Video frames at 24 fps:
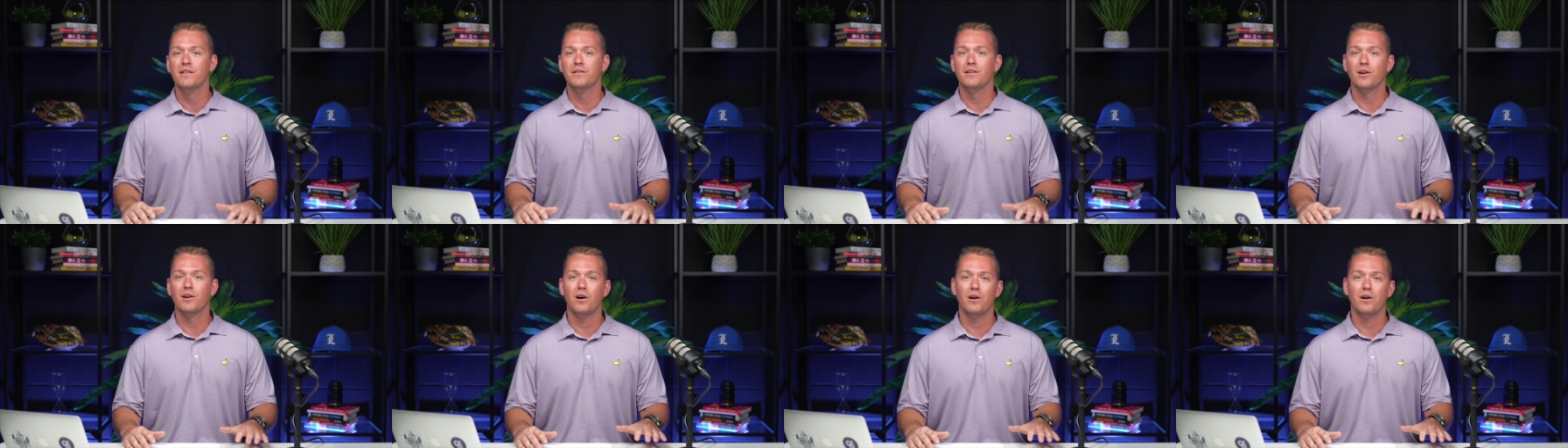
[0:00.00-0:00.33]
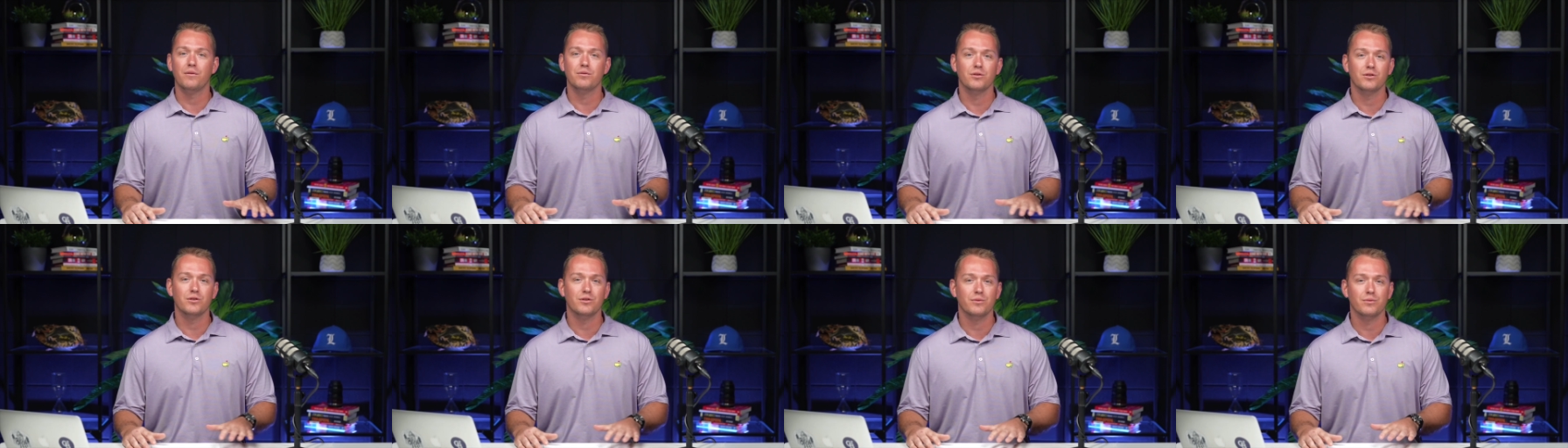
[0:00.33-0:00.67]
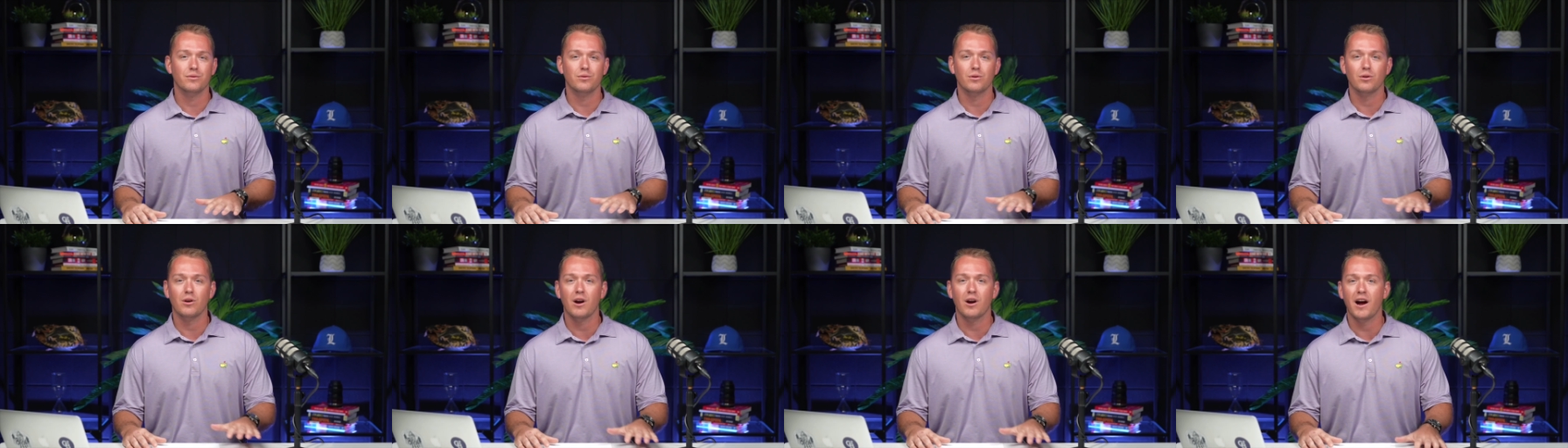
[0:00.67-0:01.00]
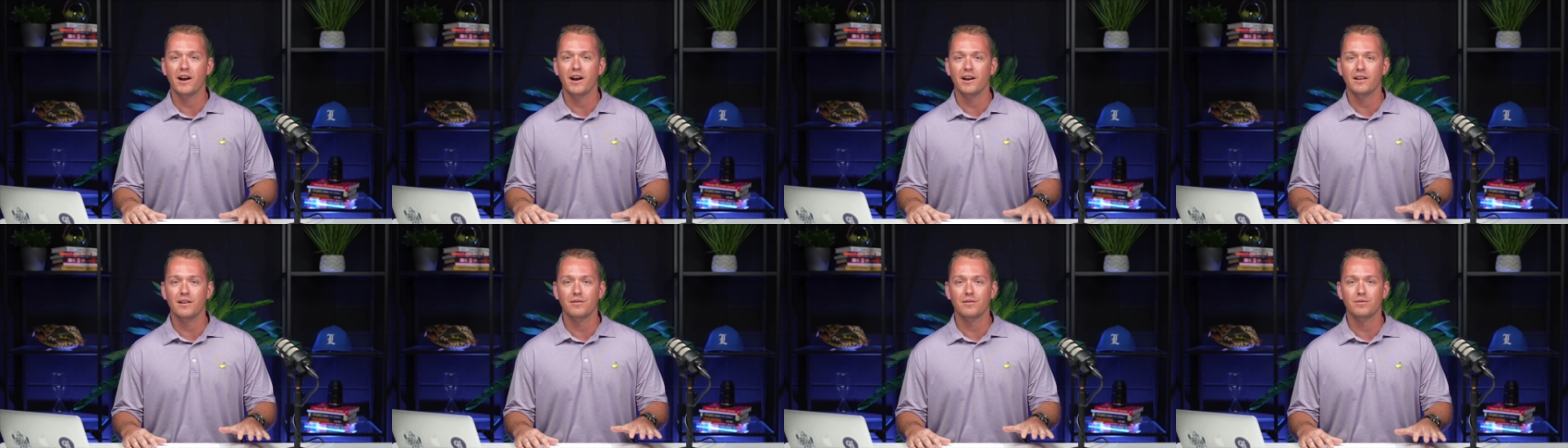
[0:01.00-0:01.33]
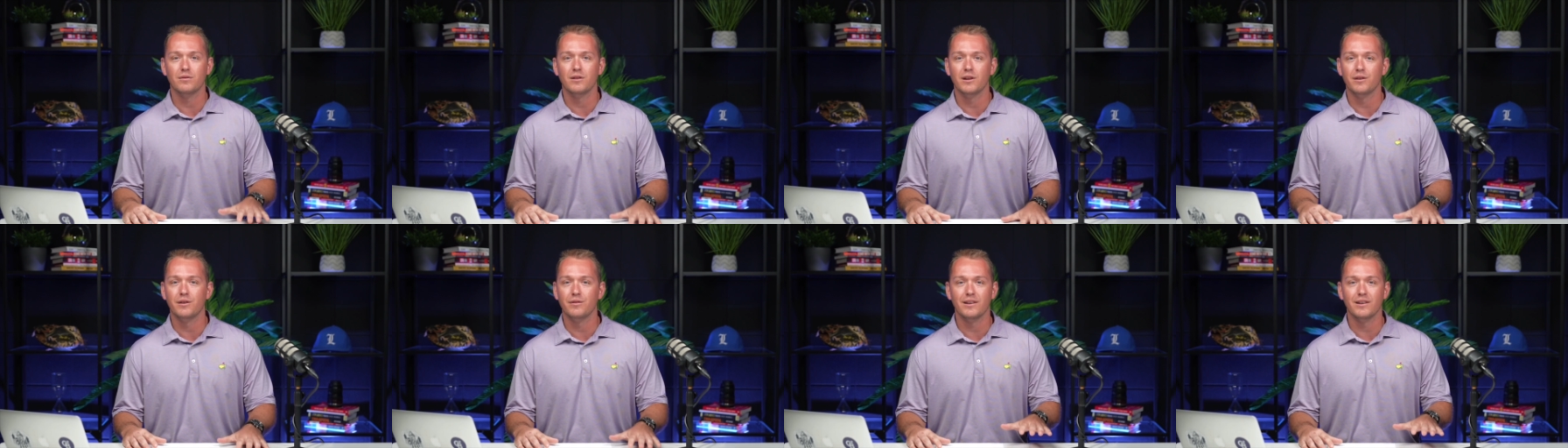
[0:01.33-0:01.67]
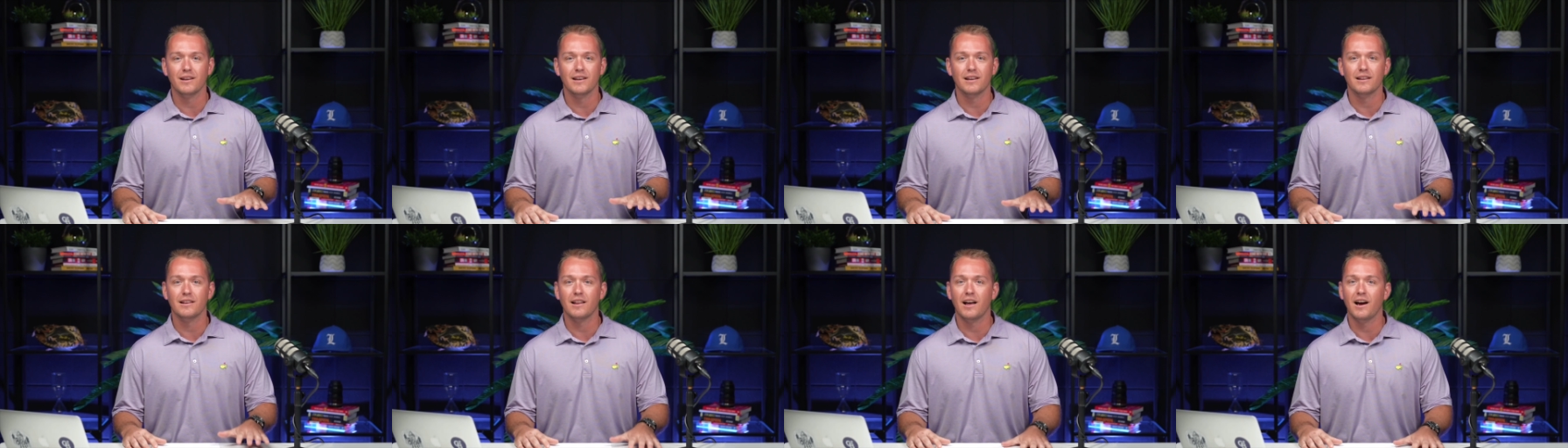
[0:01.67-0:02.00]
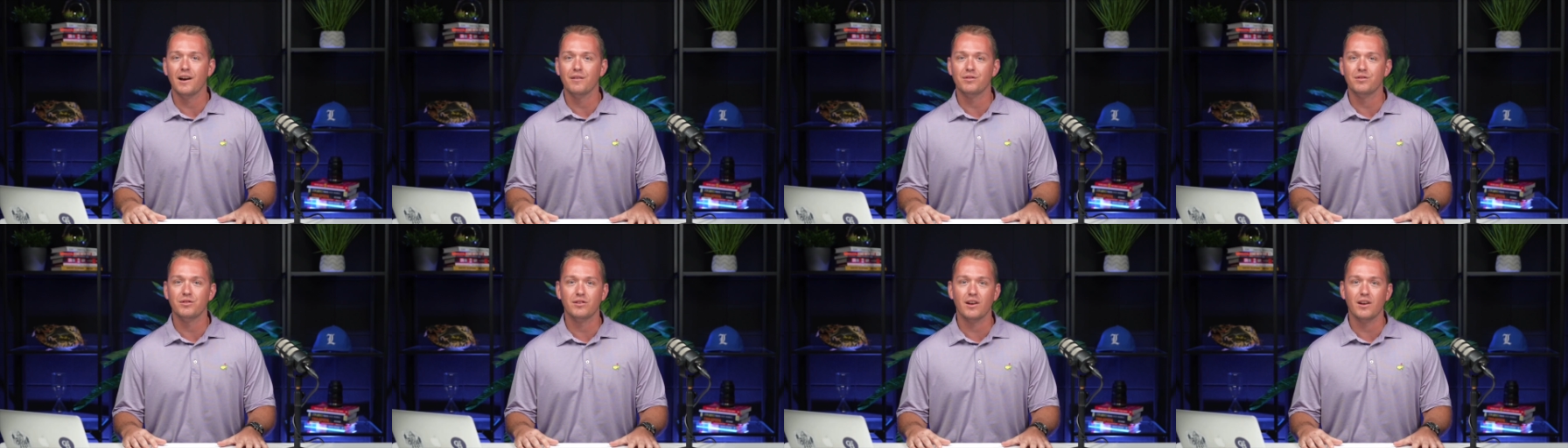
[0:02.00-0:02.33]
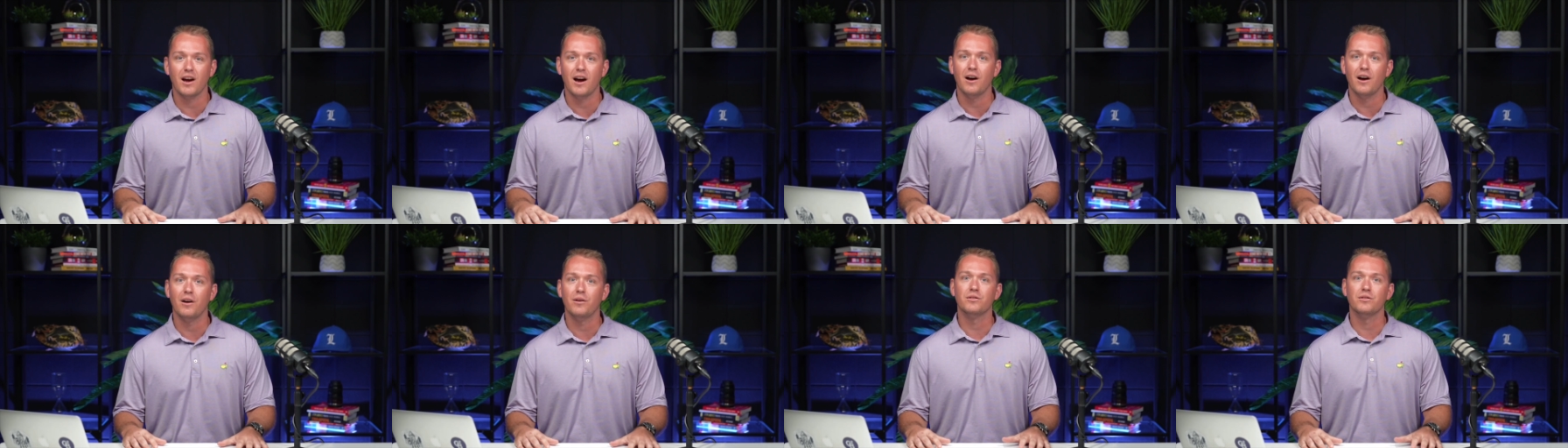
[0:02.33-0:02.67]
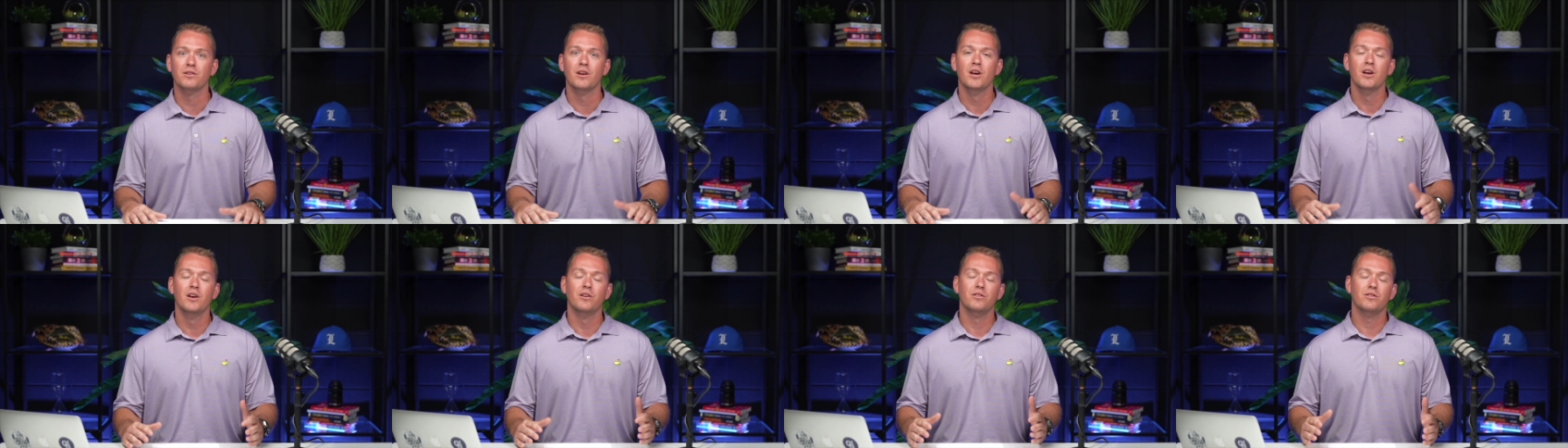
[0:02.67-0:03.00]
that offers a variety of living and lifestyles.